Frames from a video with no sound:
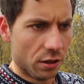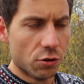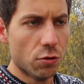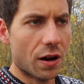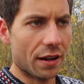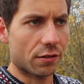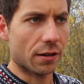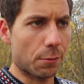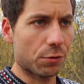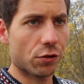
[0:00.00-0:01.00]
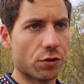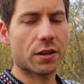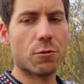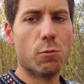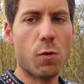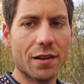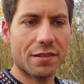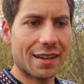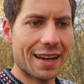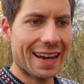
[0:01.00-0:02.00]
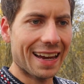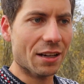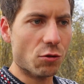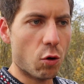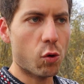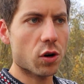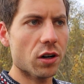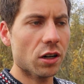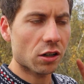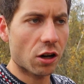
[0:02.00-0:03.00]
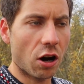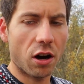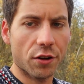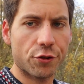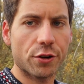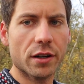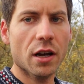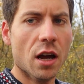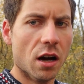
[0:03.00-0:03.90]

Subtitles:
US absolutely was a core country